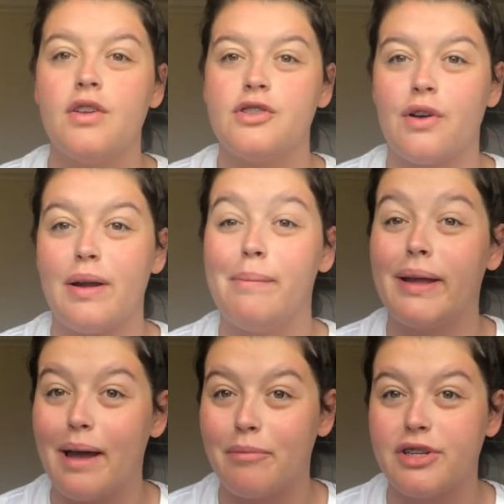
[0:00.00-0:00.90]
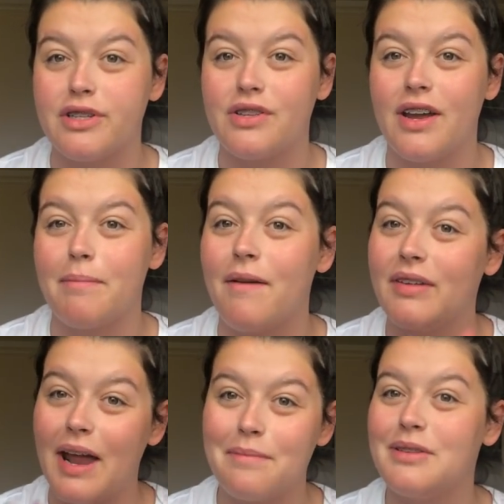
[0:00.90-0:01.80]
sorry, my camera just died. I'm
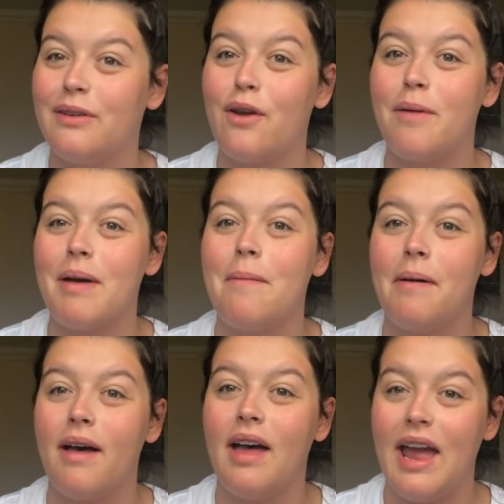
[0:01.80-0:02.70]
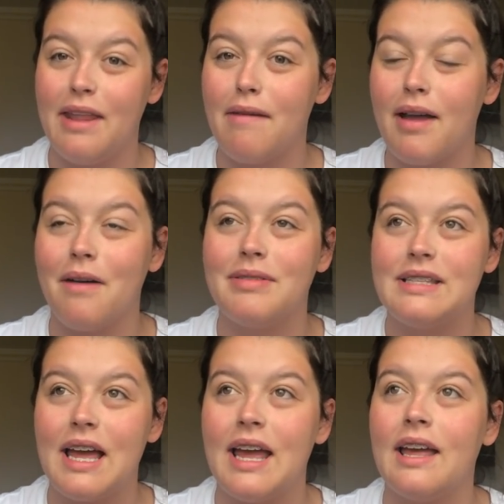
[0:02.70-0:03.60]
having an absolute nightmare, but anyway, I was
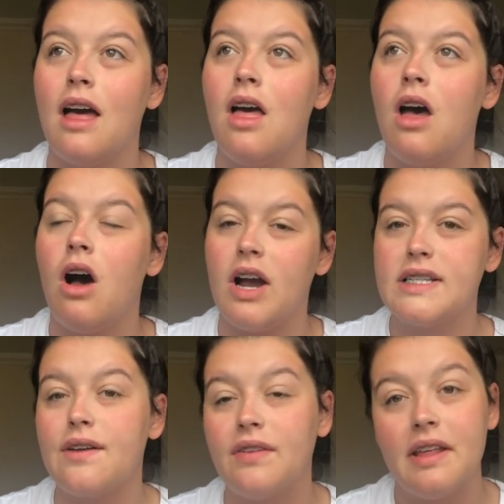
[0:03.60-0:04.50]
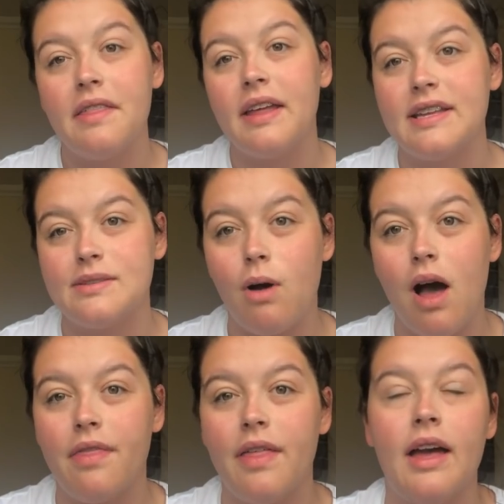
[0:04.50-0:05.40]
saying, I definitely think it's
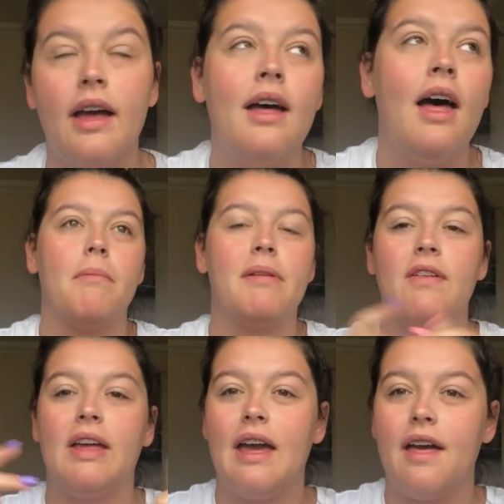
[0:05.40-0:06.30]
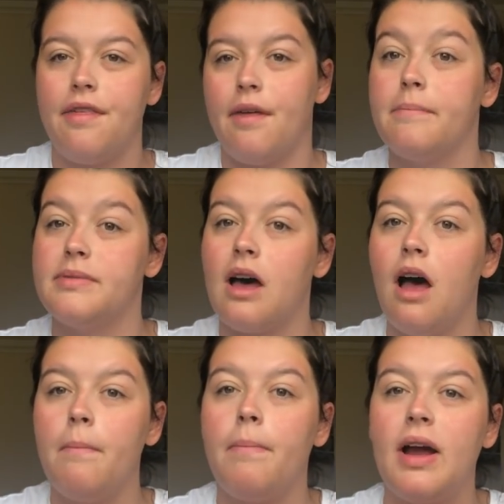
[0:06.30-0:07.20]
worth it. I'm giving it a thumbs
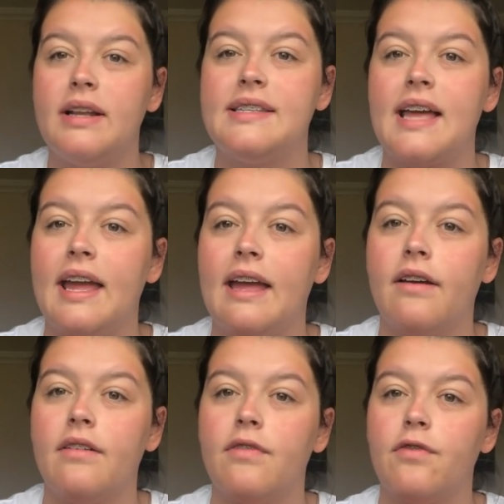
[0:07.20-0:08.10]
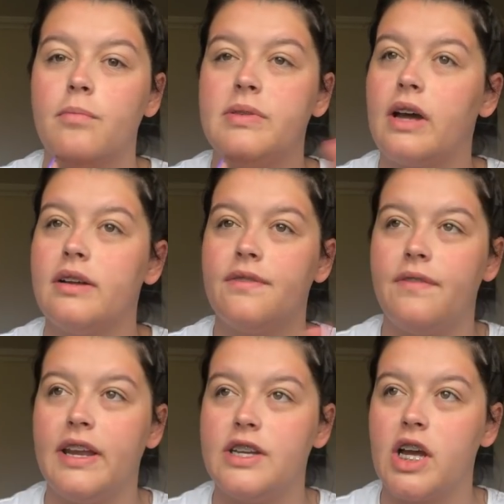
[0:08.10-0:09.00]
up. I'd say from start to
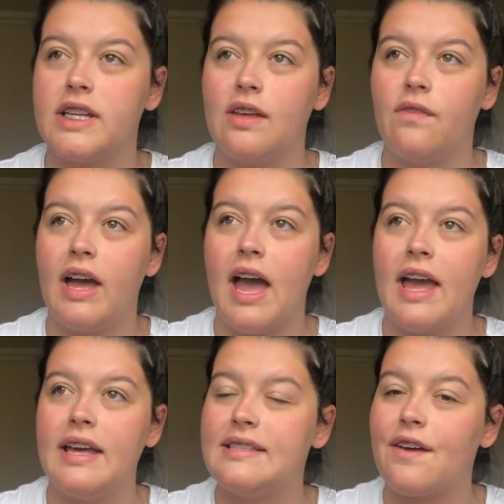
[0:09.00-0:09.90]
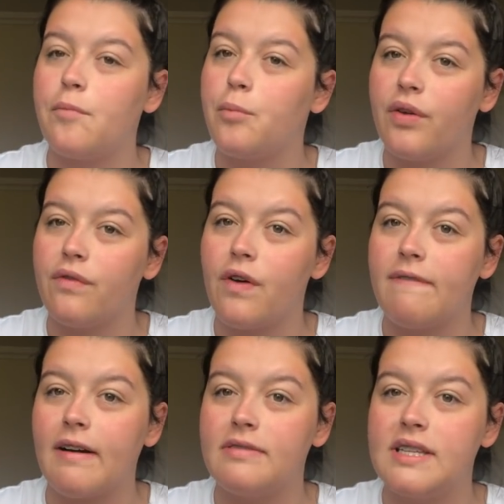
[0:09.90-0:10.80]
finish, I'd give it a 7.5
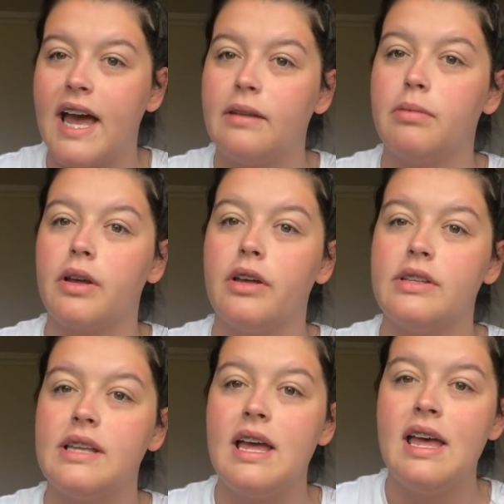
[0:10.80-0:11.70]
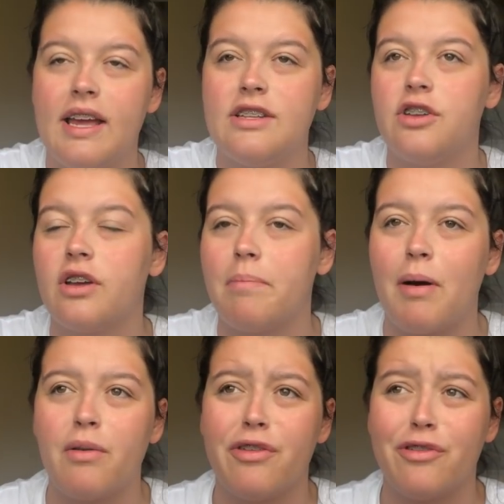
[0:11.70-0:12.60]
out of 10 because it took
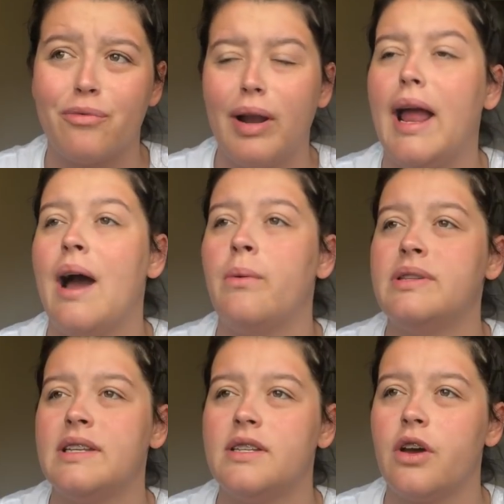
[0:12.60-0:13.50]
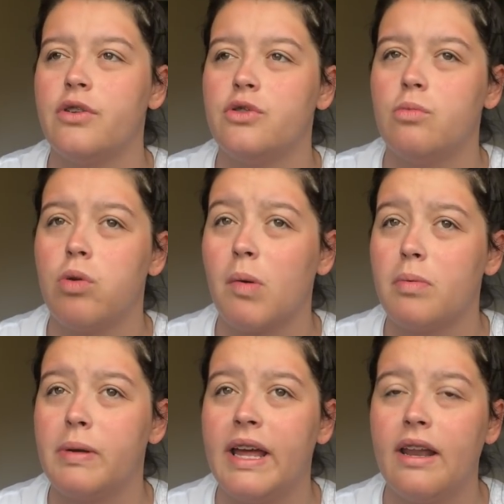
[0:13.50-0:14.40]
about 3 hours in total,
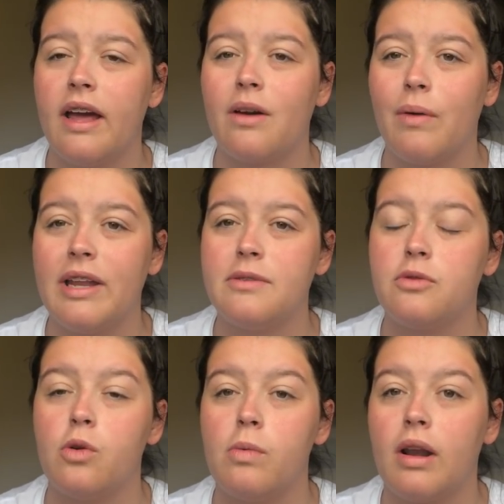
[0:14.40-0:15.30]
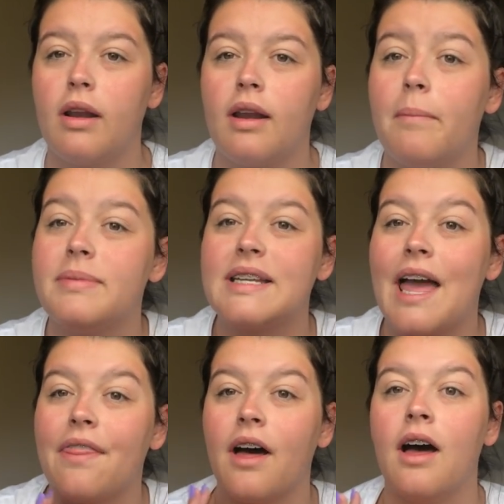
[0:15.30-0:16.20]
probably, like when it's all clumped
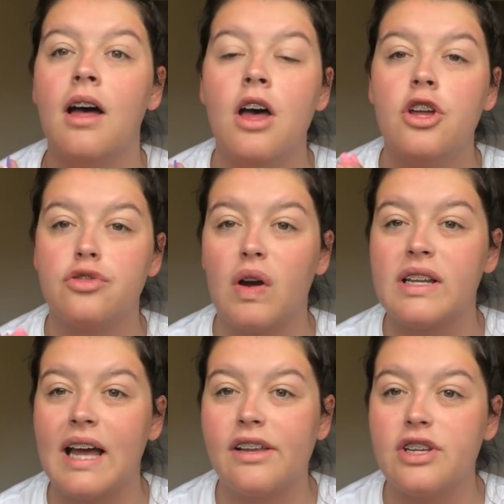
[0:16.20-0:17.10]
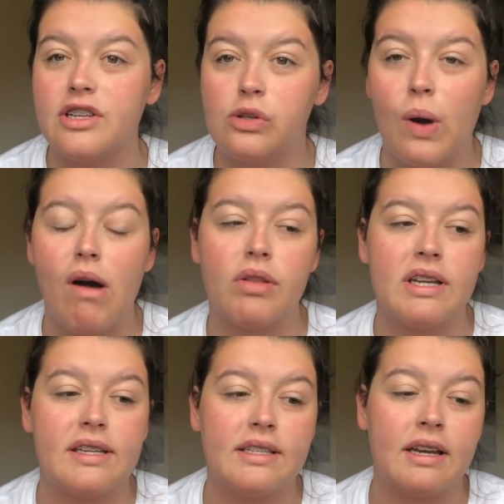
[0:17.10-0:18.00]
together, trying to actually sort out the
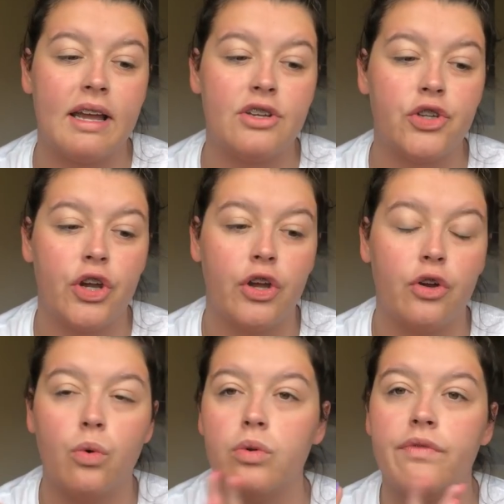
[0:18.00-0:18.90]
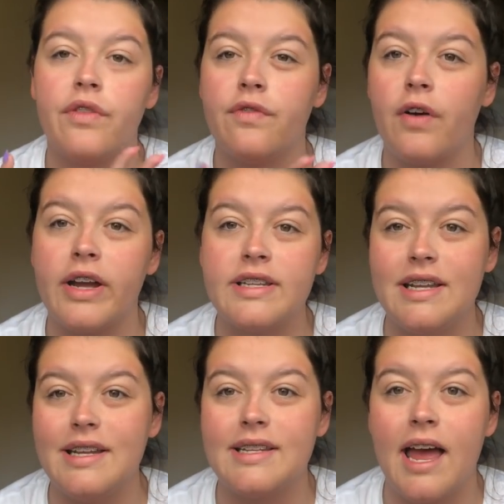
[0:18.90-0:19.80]
destination, all of the fine
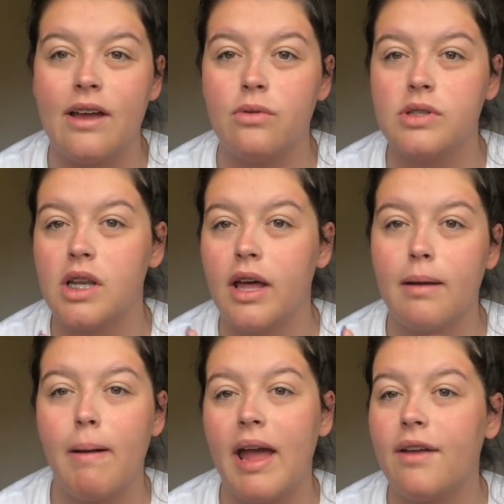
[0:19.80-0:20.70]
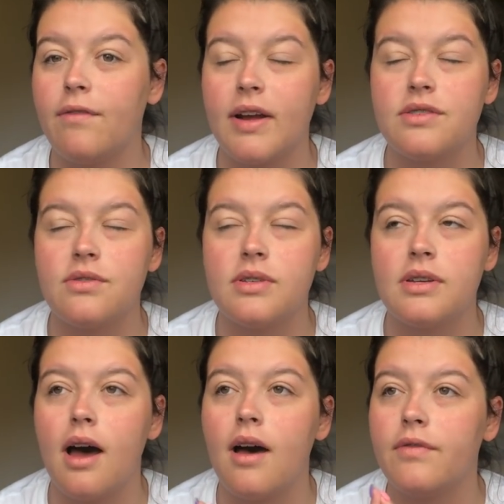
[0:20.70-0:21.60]
details and like paying for extra
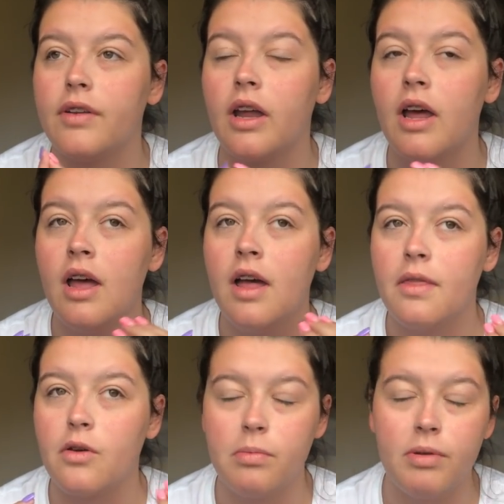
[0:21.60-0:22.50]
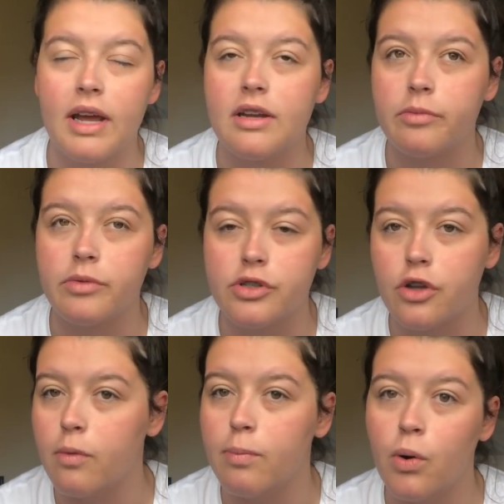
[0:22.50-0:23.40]
stuff, and the communication was
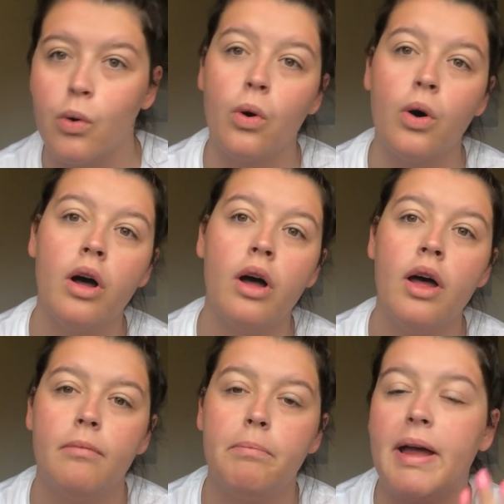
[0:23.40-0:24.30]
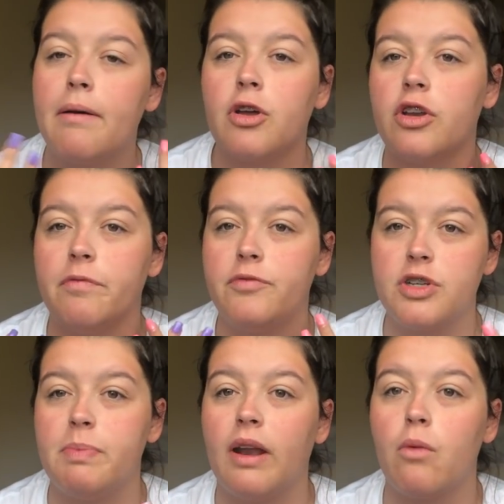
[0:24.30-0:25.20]
so poor. But it could have
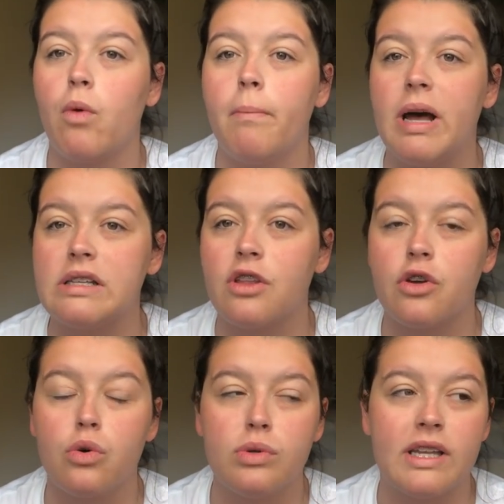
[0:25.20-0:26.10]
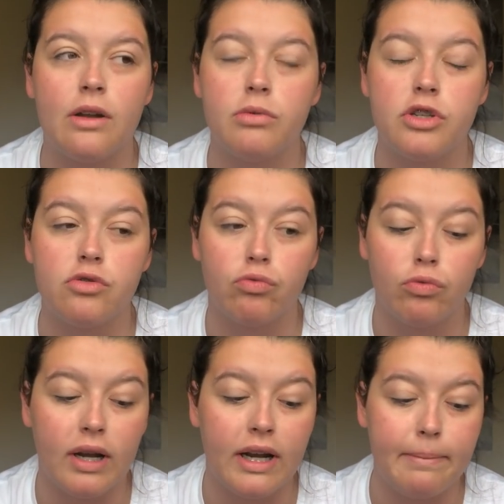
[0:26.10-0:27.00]
just been like one person at the call center was just
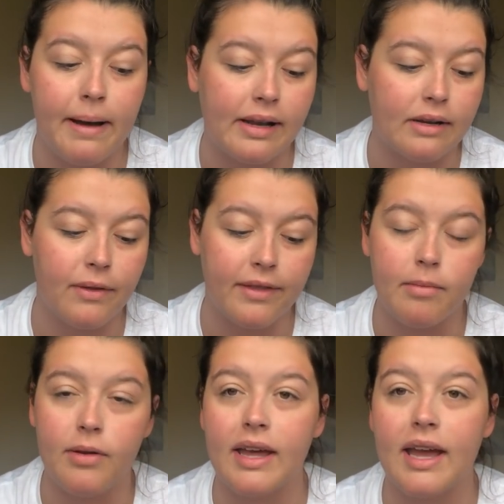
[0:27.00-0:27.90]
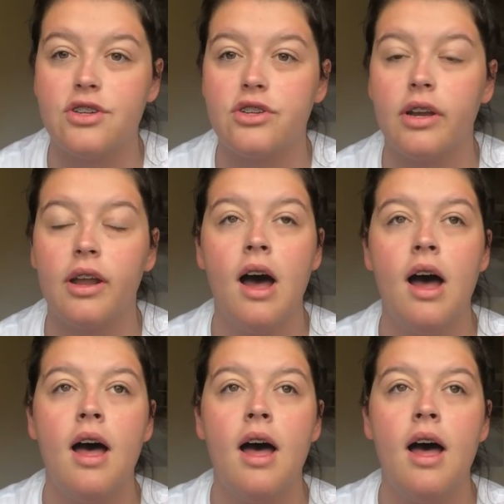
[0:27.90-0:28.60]
really bad with communication.